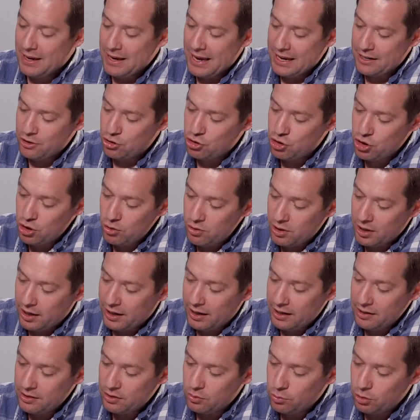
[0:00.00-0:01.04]
And
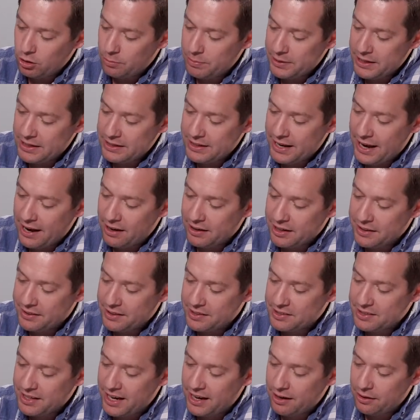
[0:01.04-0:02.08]
Judah will be down in
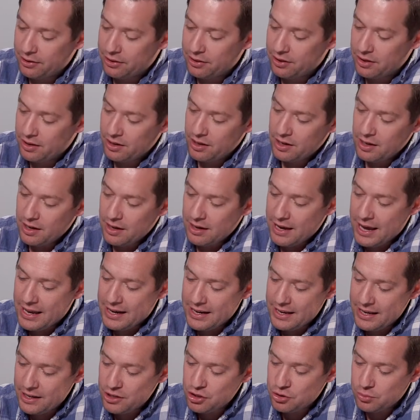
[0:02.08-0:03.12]
the south, and
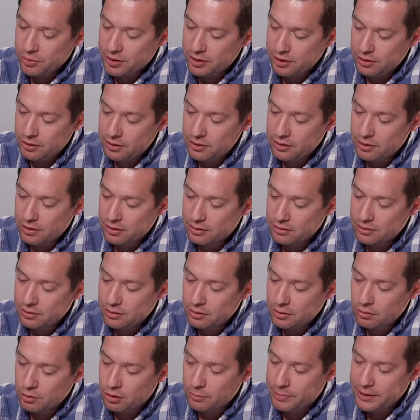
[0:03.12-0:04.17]
Israel
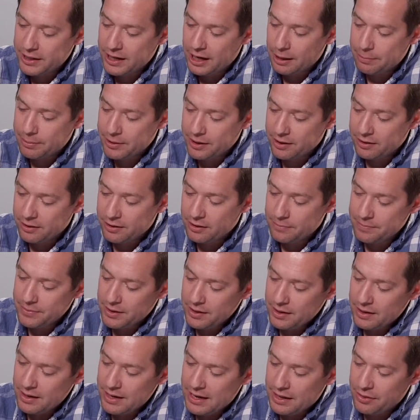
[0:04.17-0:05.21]
will be up here
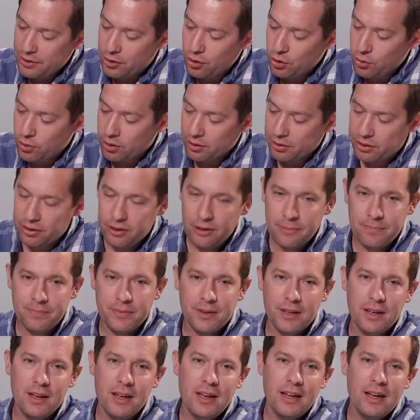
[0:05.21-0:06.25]
in the north.
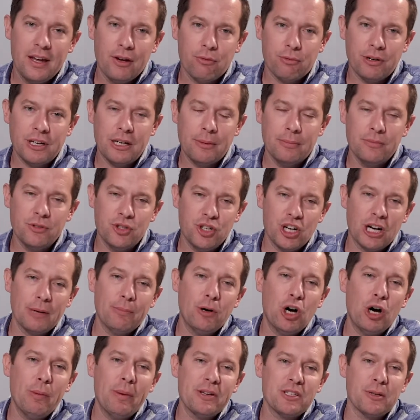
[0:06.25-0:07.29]

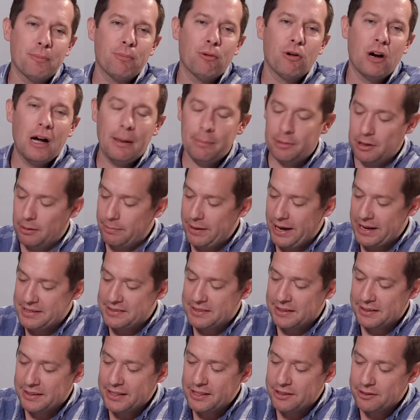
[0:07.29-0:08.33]
Jeroboam has a problem as
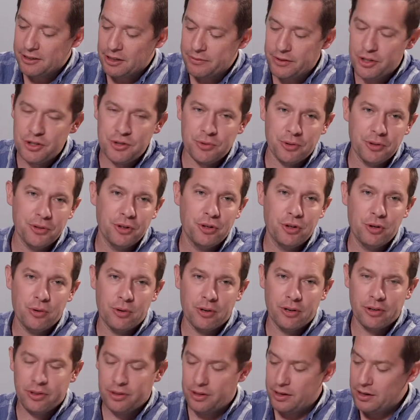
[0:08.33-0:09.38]
the leader of Israel in the
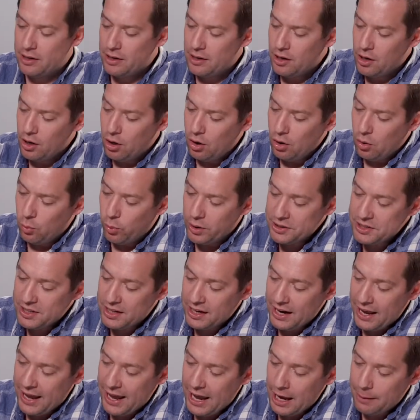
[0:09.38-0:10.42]
north. What's
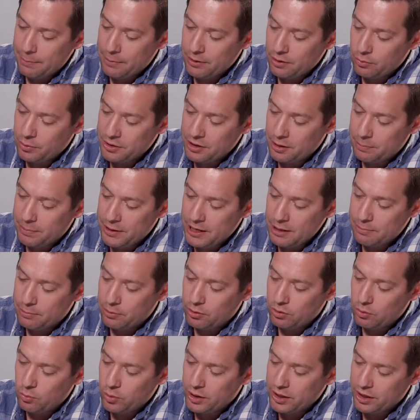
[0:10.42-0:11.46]
going to happen when the
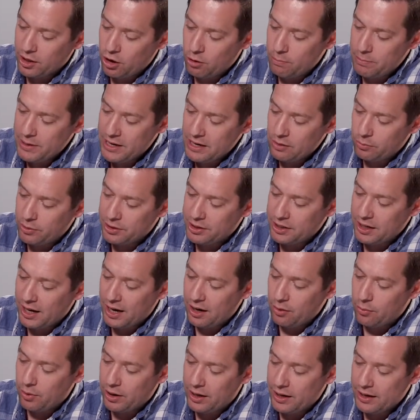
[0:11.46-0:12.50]
people want to go meet with
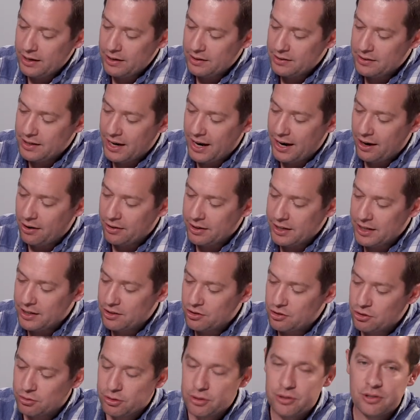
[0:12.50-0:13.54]
Yahweh down
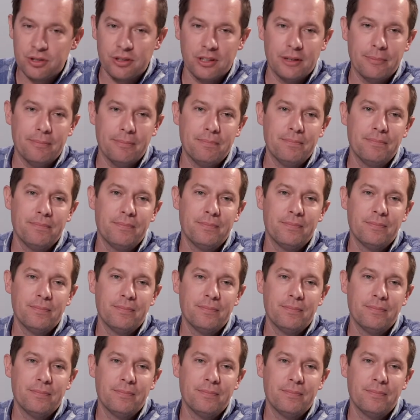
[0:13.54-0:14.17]
in Jerusalem?